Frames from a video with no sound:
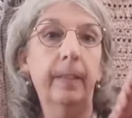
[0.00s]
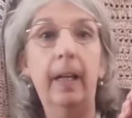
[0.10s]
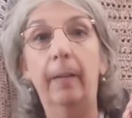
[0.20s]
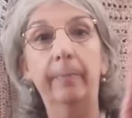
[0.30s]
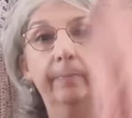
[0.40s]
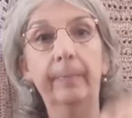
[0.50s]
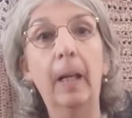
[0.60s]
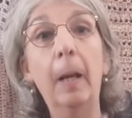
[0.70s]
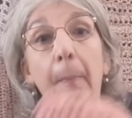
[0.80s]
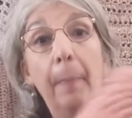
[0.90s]
yeah,
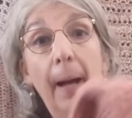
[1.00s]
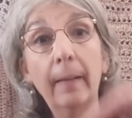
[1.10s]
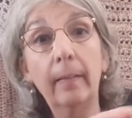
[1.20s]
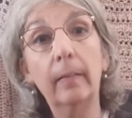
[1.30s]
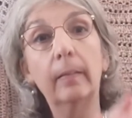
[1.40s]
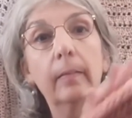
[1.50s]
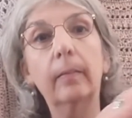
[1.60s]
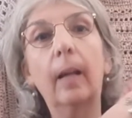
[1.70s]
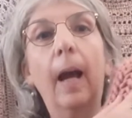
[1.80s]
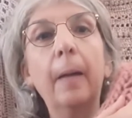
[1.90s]
but
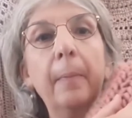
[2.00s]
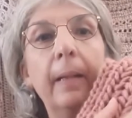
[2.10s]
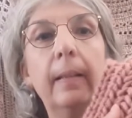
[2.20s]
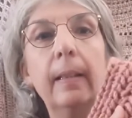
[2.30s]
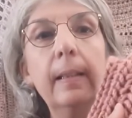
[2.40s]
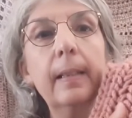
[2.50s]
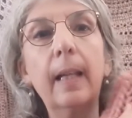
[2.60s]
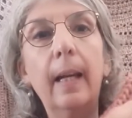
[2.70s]
I made this,